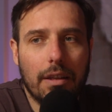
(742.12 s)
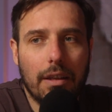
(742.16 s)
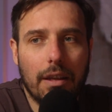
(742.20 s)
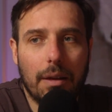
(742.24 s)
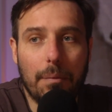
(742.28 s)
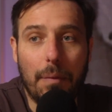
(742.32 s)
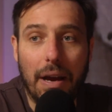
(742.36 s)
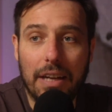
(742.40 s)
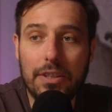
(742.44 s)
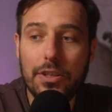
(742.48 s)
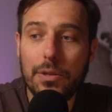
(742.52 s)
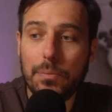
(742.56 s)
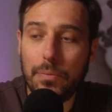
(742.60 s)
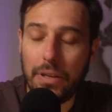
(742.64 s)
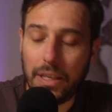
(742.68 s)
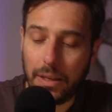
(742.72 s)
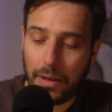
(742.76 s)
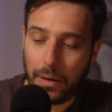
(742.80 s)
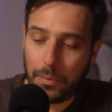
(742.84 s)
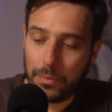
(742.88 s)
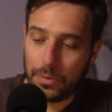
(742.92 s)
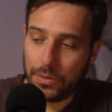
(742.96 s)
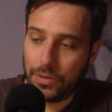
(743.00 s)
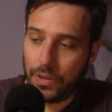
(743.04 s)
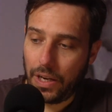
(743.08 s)
Imagine being
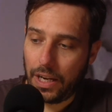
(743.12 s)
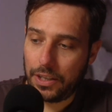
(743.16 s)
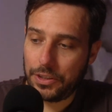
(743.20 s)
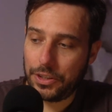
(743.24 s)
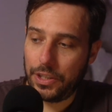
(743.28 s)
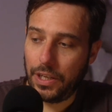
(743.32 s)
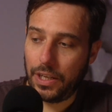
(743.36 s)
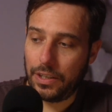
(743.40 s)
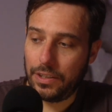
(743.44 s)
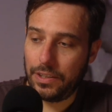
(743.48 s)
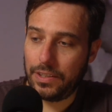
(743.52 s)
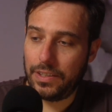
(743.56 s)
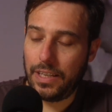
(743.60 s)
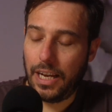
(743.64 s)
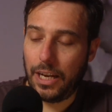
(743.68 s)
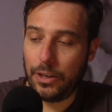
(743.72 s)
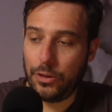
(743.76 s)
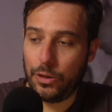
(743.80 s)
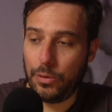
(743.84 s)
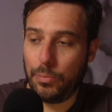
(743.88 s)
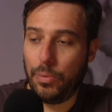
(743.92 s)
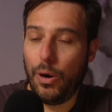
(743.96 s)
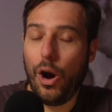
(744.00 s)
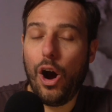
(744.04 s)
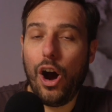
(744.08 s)
able to actually understand
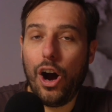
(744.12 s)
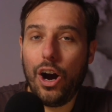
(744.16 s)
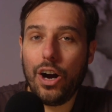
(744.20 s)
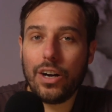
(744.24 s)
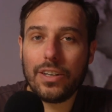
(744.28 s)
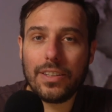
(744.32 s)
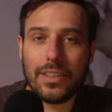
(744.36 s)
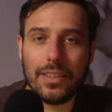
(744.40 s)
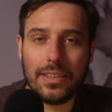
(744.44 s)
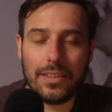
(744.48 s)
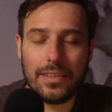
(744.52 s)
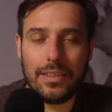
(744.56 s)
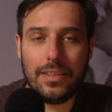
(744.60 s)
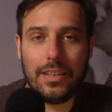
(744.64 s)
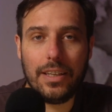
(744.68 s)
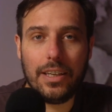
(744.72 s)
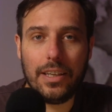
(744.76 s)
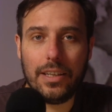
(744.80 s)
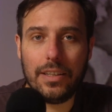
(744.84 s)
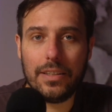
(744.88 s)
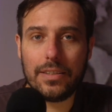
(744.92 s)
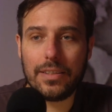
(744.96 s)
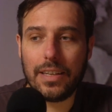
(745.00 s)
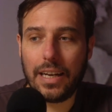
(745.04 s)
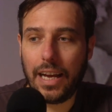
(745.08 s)
your partner's
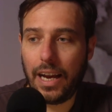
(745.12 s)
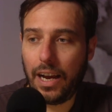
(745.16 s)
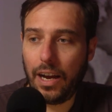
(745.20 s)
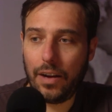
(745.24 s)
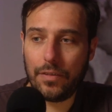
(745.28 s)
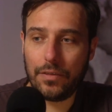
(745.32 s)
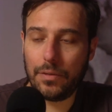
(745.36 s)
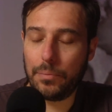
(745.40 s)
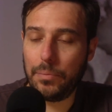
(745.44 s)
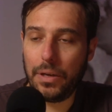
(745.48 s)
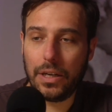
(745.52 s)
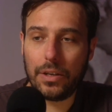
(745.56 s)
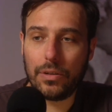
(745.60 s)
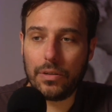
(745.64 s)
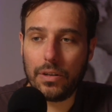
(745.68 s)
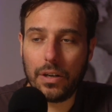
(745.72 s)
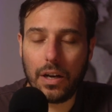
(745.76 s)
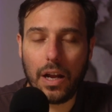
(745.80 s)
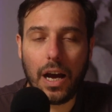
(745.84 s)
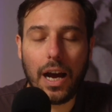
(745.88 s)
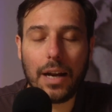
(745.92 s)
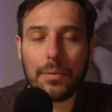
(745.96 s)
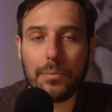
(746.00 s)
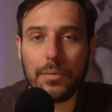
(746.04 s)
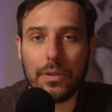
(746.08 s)
needs and have a better
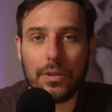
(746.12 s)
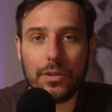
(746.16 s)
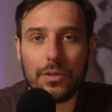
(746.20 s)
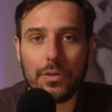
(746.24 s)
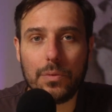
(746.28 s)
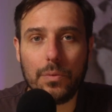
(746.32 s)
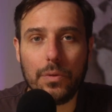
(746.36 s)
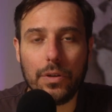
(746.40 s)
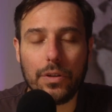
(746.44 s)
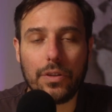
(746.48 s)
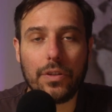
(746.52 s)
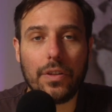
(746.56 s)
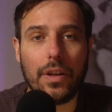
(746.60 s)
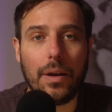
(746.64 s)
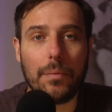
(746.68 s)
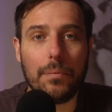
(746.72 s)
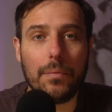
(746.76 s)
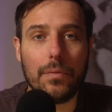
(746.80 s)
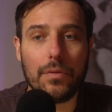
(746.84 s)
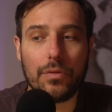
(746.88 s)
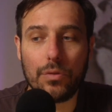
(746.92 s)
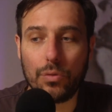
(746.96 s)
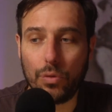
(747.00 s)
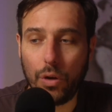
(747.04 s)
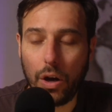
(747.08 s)
alignment with
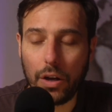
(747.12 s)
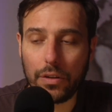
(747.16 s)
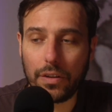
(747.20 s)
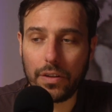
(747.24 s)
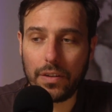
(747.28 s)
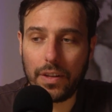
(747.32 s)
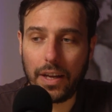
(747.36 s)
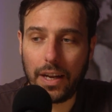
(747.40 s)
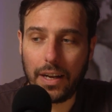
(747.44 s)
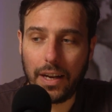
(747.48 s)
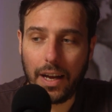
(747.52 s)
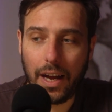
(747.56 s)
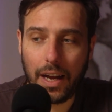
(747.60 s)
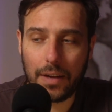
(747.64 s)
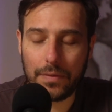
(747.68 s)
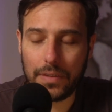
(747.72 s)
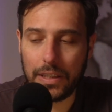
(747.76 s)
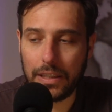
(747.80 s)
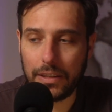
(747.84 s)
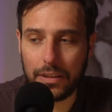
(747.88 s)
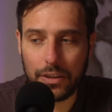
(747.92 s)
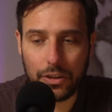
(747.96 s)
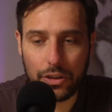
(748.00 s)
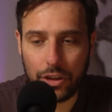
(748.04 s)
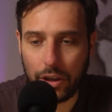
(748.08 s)
them rather than
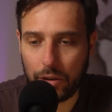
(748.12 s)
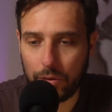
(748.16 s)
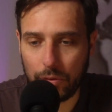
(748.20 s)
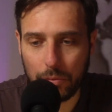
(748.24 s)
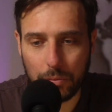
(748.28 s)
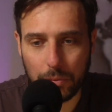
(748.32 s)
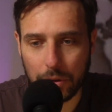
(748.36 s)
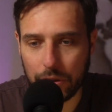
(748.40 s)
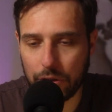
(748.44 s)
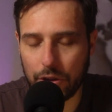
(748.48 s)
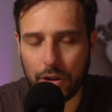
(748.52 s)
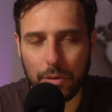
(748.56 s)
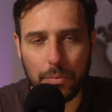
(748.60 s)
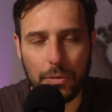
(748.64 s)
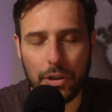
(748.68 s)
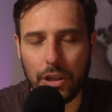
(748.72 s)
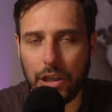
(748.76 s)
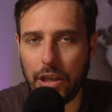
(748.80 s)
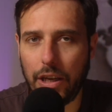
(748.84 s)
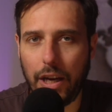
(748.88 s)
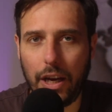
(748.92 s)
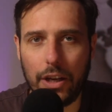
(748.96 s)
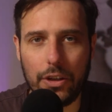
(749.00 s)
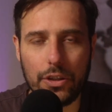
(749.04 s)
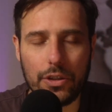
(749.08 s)
having the general
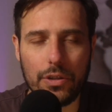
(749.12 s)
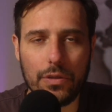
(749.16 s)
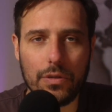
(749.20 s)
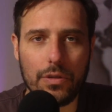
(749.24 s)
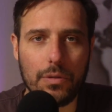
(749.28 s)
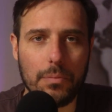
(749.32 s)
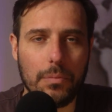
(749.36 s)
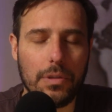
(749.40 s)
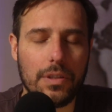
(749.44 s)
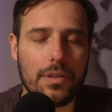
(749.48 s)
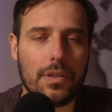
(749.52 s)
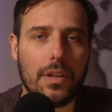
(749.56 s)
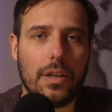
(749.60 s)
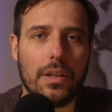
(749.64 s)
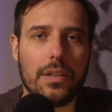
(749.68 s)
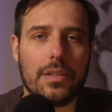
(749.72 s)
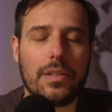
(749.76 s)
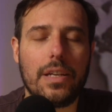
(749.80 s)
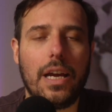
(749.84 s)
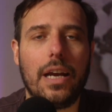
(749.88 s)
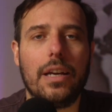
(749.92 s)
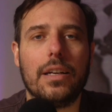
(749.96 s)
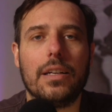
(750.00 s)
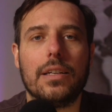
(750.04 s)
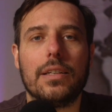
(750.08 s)
miscommunications and
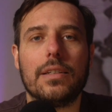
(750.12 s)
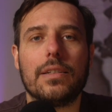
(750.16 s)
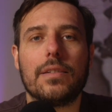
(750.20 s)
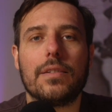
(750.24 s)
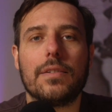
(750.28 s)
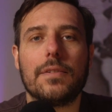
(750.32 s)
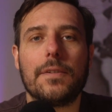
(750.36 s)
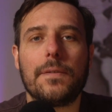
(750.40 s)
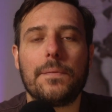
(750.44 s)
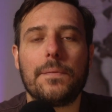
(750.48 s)
misunderstandings.